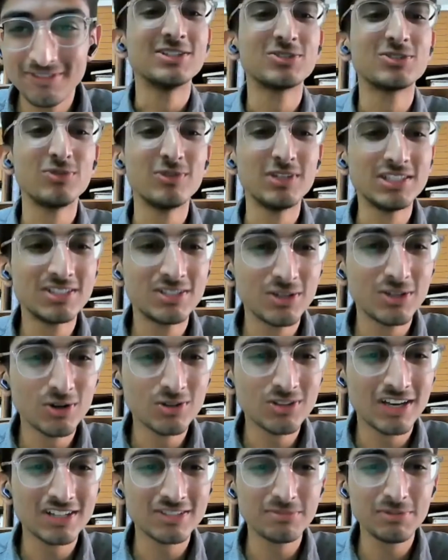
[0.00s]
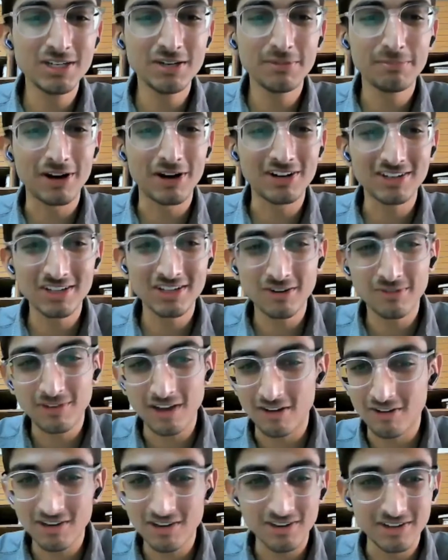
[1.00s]
Squeeze Growth has been a partner of
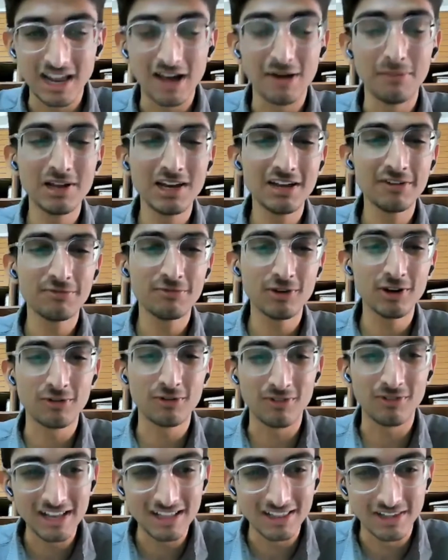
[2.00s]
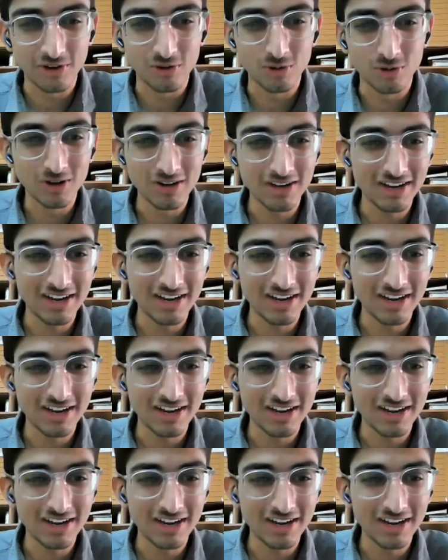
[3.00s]
Llama Life for a while now,